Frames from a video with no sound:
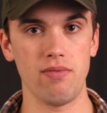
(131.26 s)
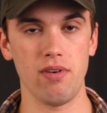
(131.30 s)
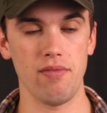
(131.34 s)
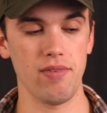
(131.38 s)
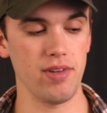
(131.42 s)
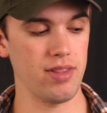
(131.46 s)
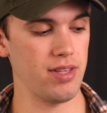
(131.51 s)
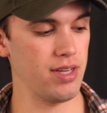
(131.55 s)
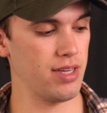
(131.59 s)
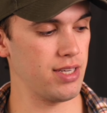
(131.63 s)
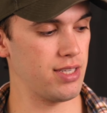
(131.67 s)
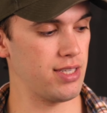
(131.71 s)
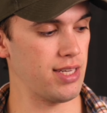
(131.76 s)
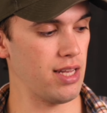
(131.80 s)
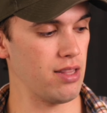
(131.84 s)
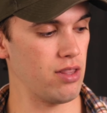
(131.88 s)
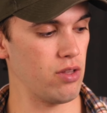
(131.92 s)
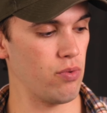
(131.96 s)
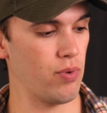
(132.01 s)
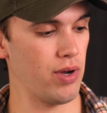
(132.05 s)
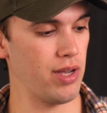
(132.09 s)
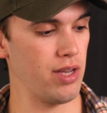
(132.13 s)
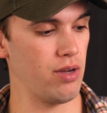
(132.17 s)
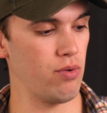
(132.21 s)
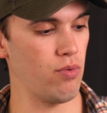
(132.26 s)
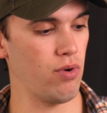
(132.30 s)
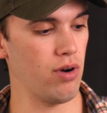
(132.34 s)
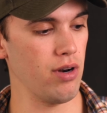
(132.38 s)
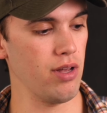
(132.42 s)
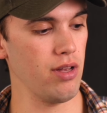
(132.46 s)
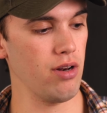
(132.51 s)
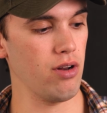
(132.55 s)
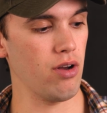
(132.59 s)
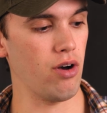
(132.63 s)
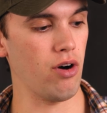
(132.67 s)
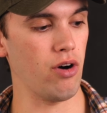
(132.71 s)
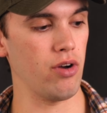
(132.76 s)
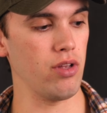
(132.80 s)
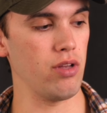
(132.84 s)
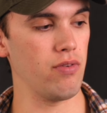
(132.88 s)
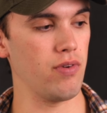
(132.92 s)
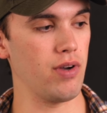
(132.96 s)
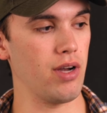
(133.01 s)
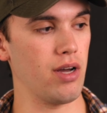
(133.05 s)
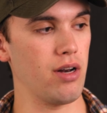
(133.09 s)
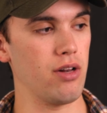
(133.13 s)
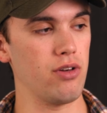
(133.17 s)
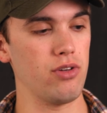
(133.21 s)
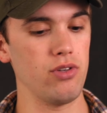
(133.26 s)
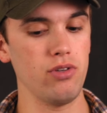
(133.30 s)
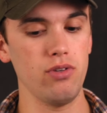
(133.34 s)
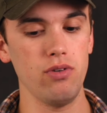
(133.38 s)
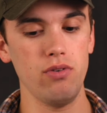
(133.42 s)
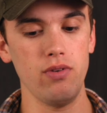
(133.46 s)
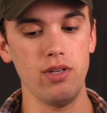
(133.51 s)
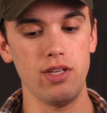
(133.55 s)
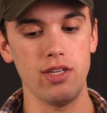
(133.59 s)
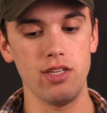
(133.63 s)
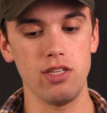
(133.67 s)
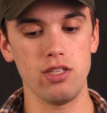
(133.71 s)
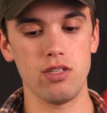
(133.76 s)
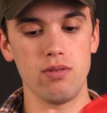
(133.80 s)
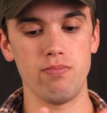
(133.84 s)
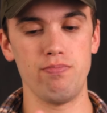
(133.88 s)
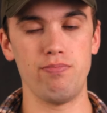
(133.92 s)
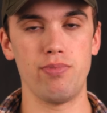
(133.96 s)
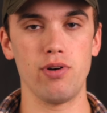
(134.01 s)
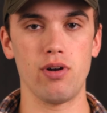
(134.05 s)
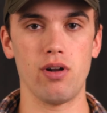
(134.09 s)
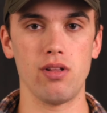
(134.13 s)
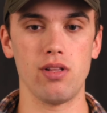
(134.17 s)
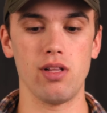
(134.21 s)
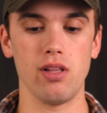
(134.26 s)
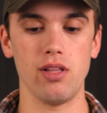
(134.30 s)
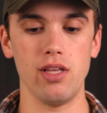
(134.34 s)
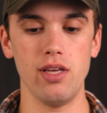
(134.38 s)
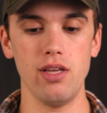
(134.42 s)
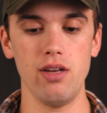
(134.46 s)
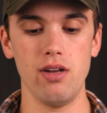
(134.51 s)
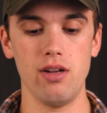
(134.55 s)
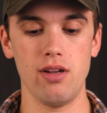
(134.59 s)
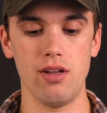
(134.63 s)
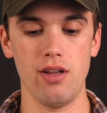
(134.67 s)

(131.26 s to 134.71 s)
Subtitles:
everything set the way you want it, all you've got to do is put on the lid